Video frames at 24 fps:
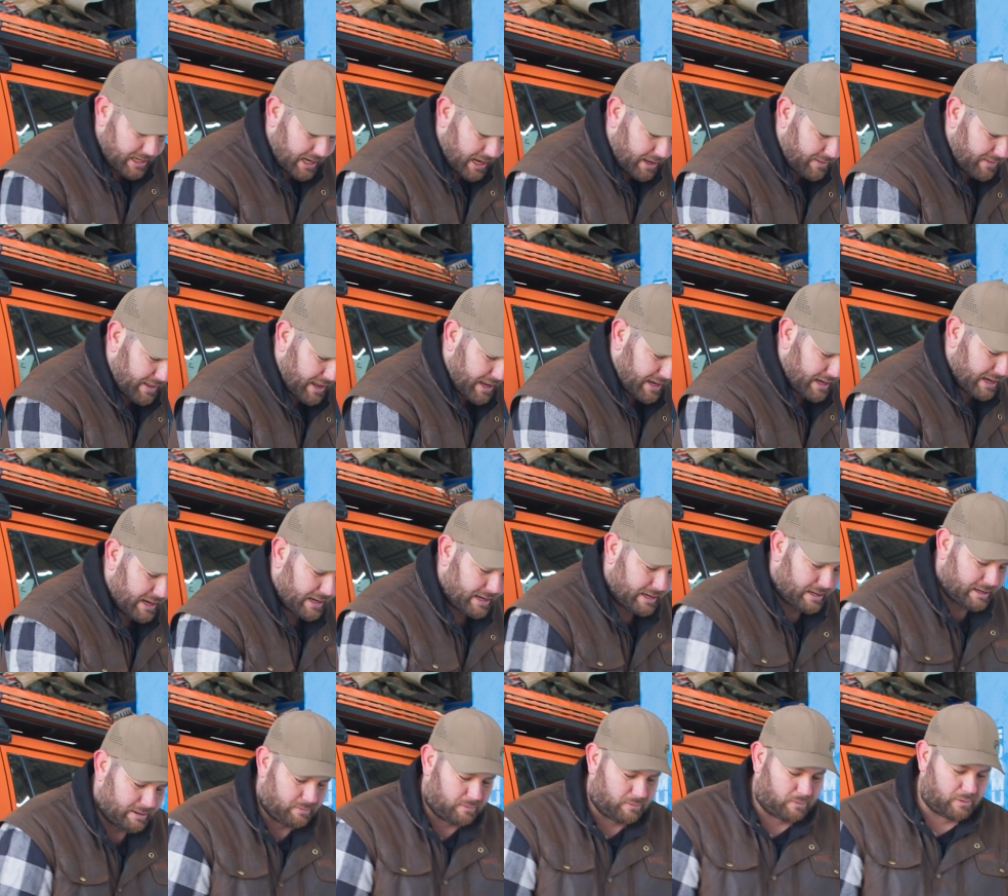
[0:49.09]
And then
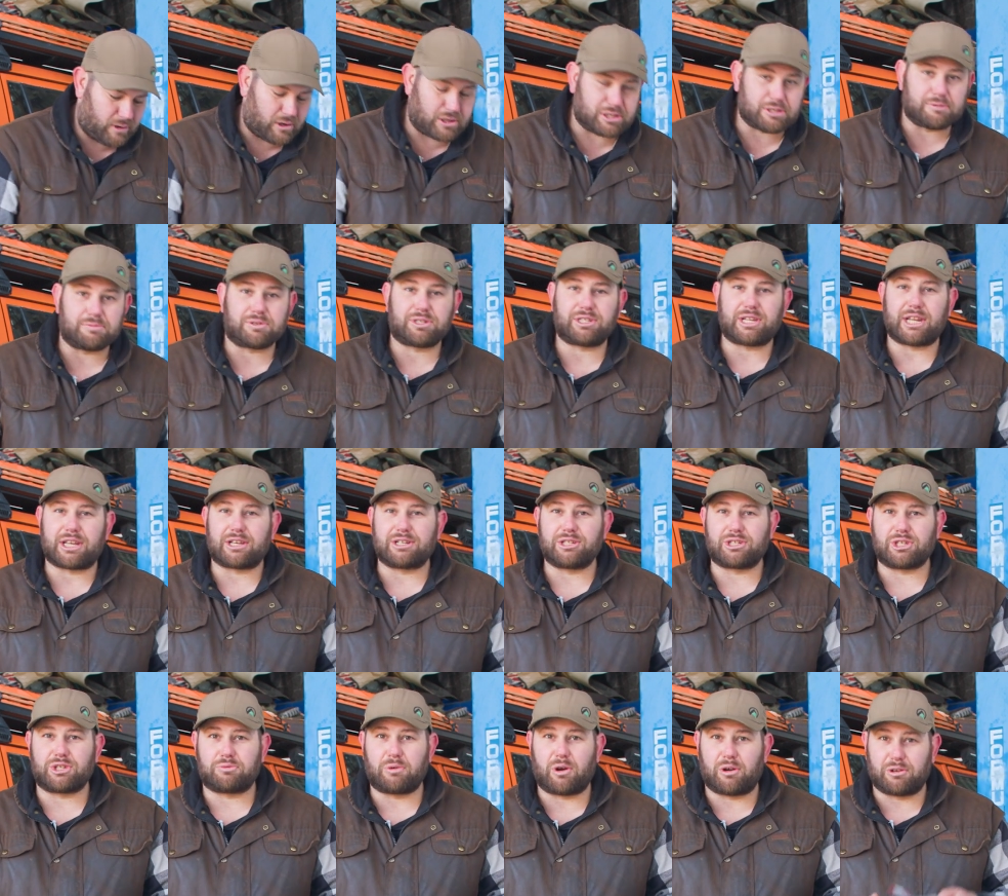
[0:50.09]
we've got some
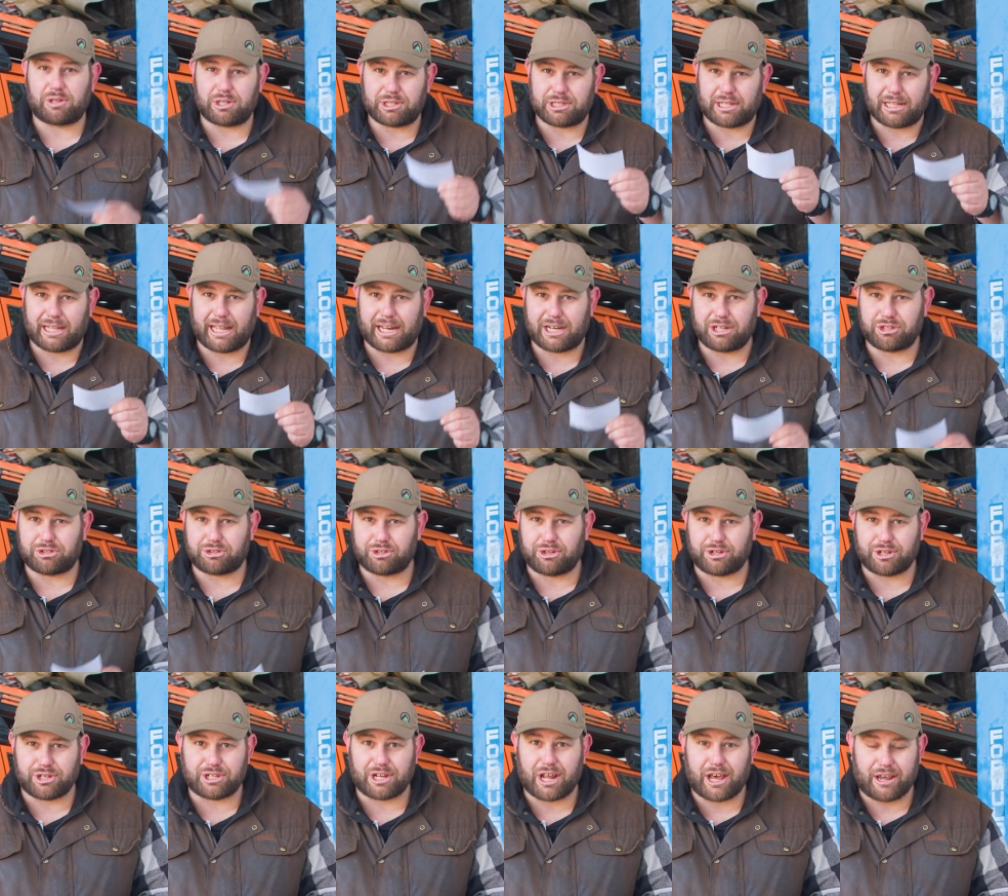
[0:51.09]
stickers as well, just to let
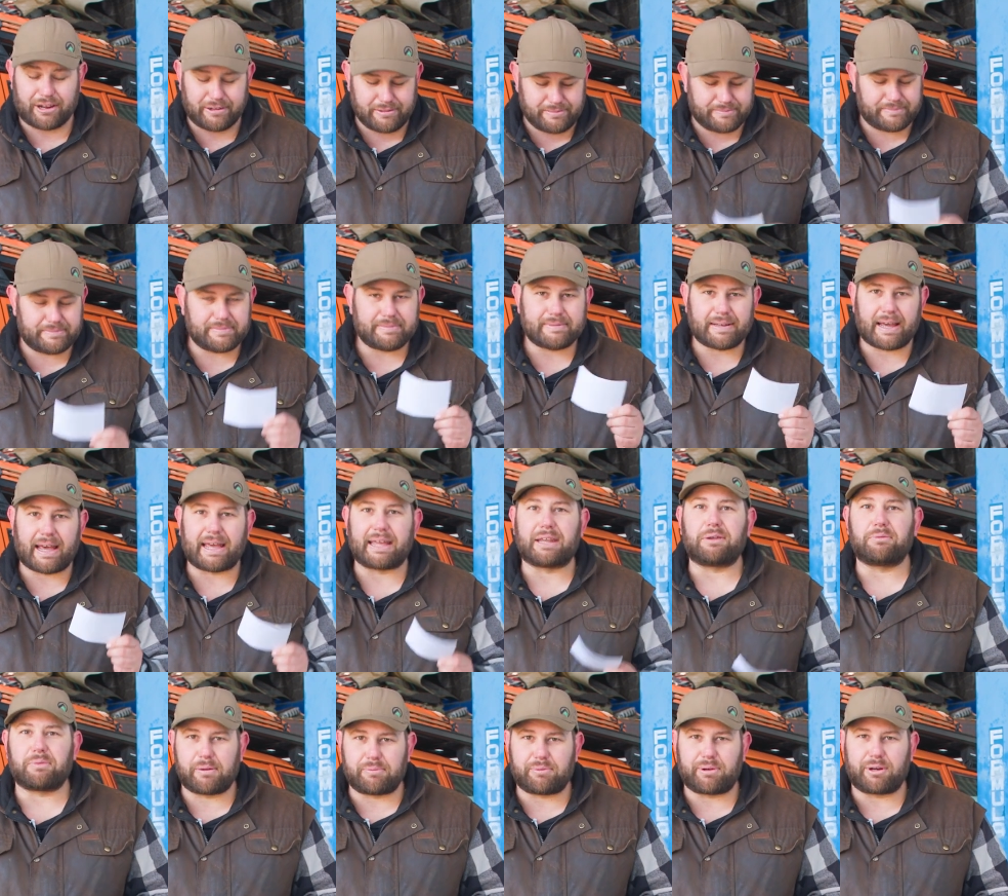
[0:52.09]
intruders know,
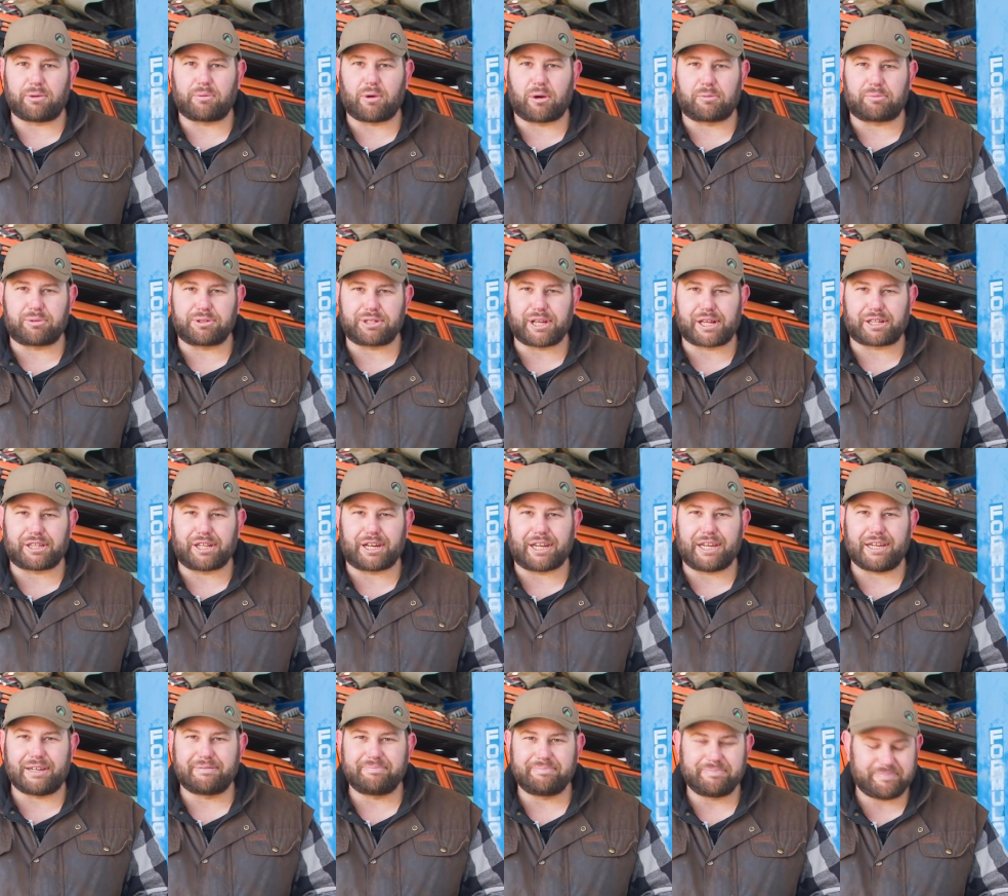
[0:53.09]
hey, we're pretty well protected
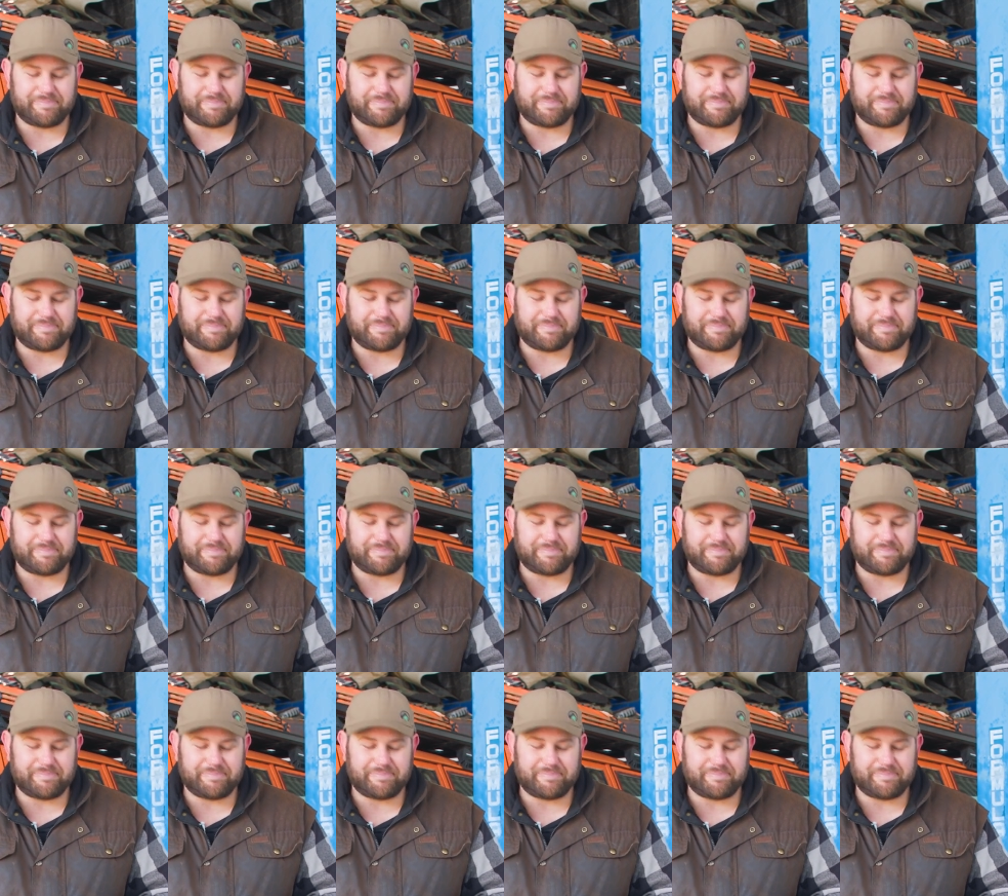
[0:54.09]
here.